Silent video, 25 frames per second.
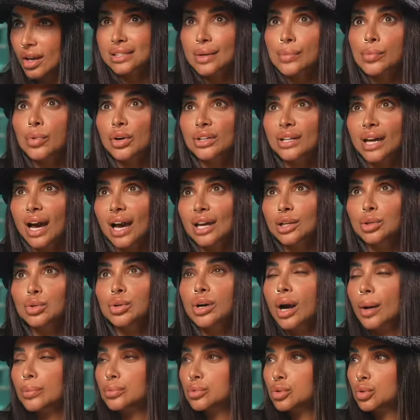someone I
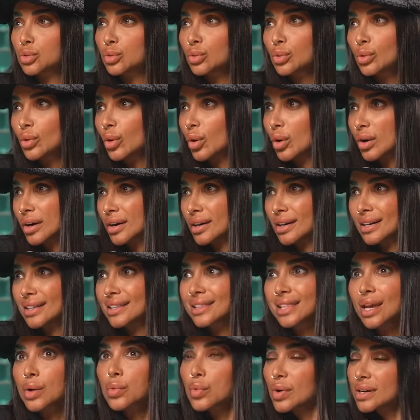look up to, or
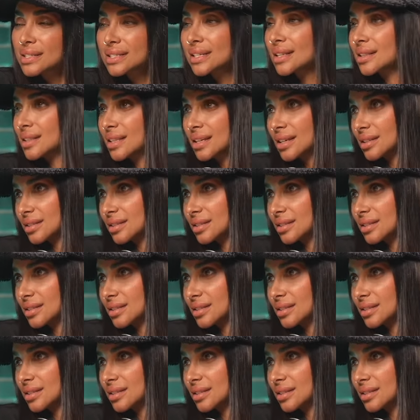there wasn't